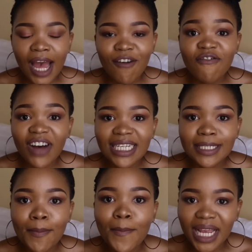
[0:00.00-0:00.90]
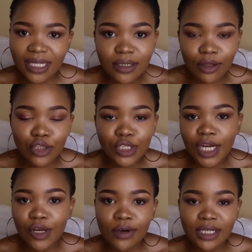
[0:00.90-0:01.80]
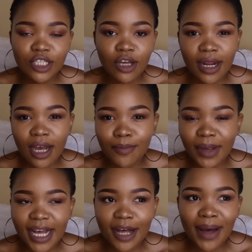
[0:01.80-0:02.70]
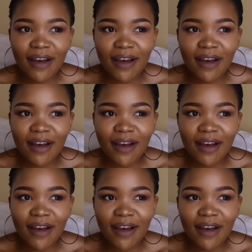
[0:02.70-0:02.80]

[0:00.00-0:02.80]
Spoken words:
fundamental to anyone starting out makeup.